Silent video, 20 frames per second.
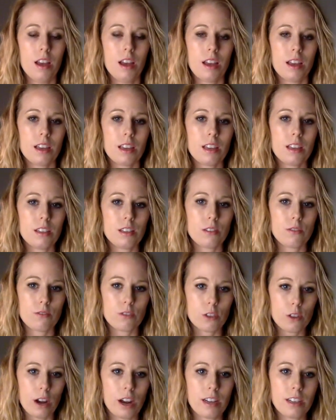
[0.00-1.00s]
He's
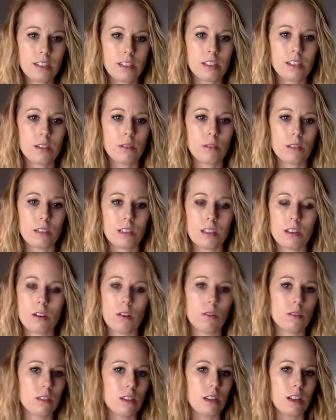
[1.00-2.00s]
tried to deal with the
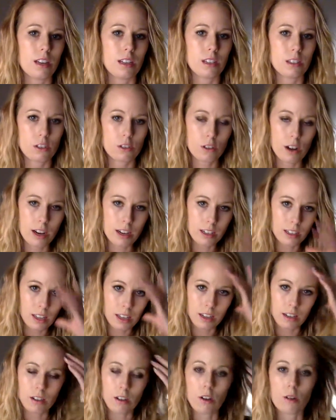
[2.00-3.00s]
guilt, and he's tried to let
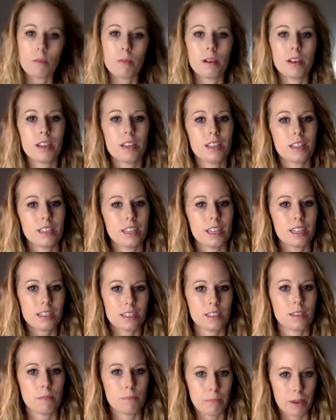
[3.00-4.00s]
it go, but it gets
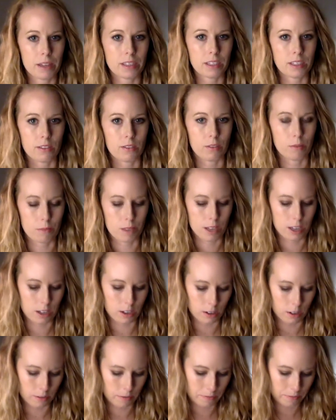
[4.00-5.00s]
the best of him
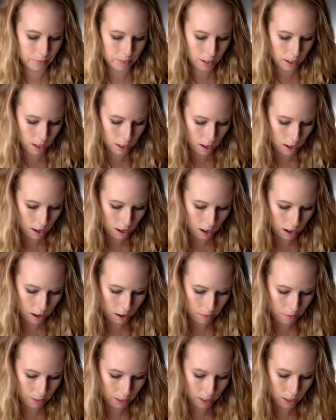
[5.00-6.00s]
here.
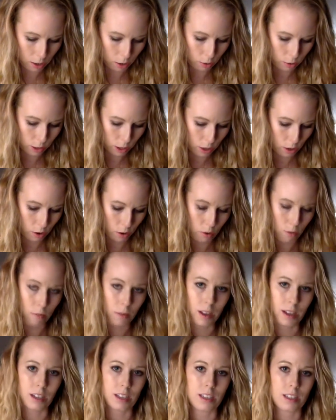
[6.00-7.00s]
He goes home,
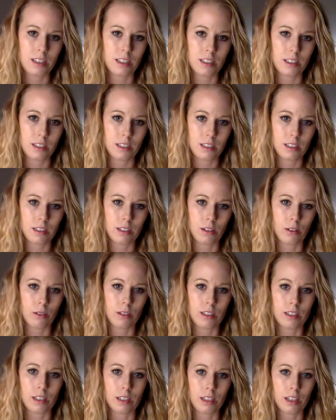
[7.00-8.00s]
and he's
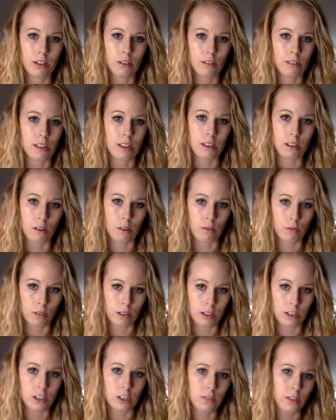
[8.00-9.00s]
going to let her think over it.
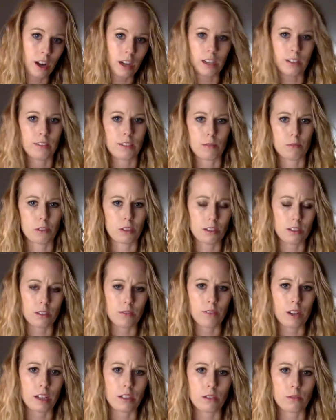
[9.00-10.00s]
And she kind of gives up. She says,
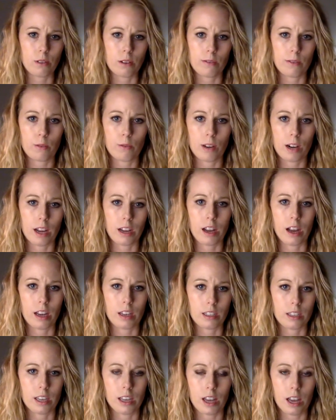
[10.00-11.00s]
fine, do whatever you want. I
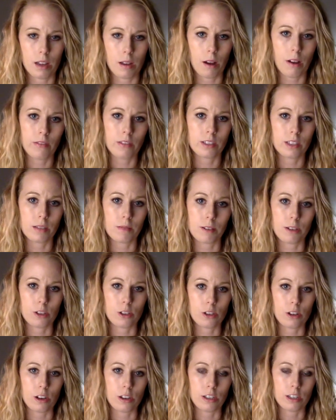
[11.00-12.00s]
can't, obviously I'm not in
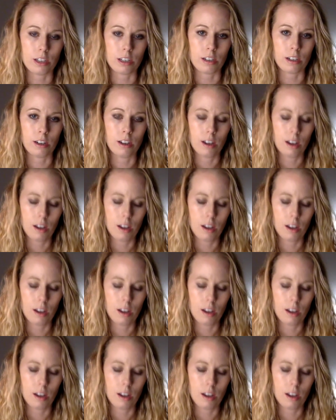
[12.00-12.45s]
charge here.